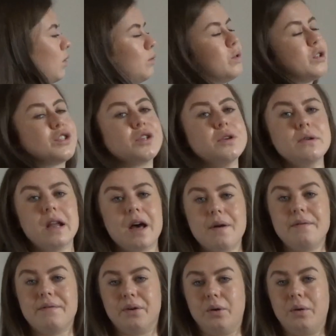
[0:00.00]
was too
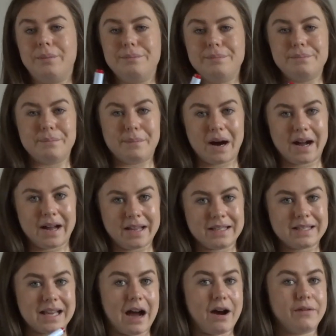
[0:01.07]
low for
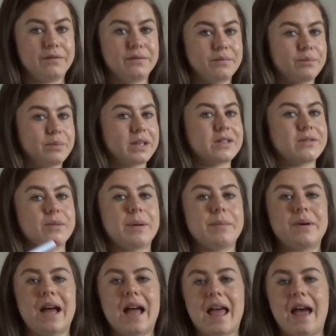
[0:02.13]
myself, because
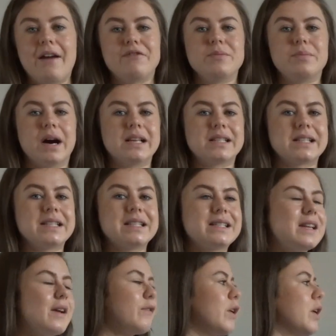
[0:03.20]
remember, every person is
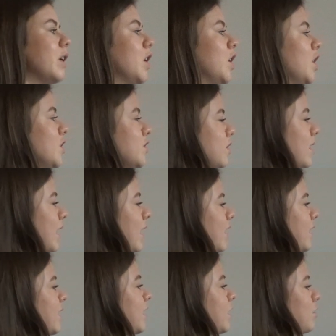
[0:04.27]
different, so then
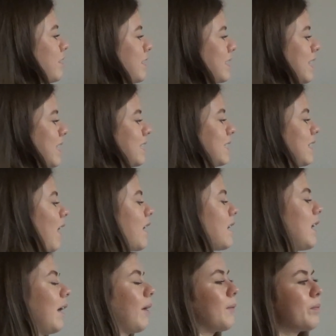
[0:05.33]
I could increase this
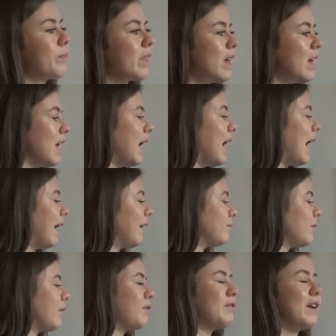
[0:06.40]
slightly.
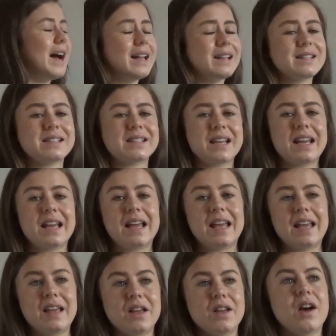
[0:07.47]
And with fats,
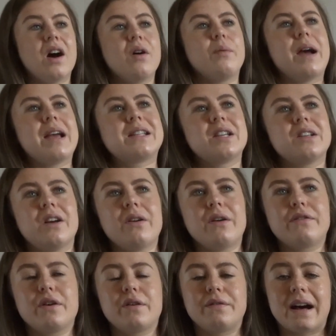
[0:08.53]
a way to know
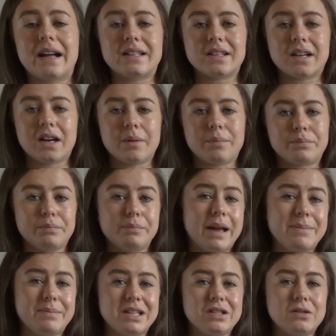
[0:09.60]
if your fats are
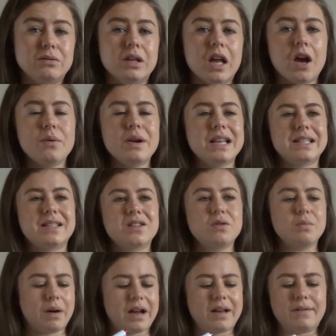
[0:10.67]
maybe too low is you
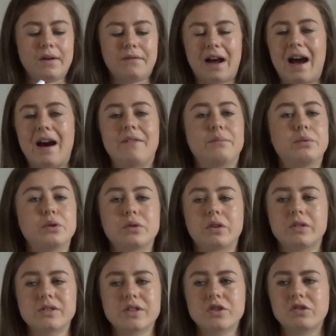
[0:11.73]
might have poor
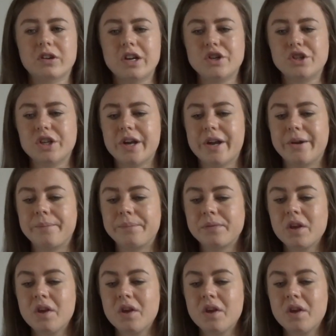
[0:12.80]
concentration,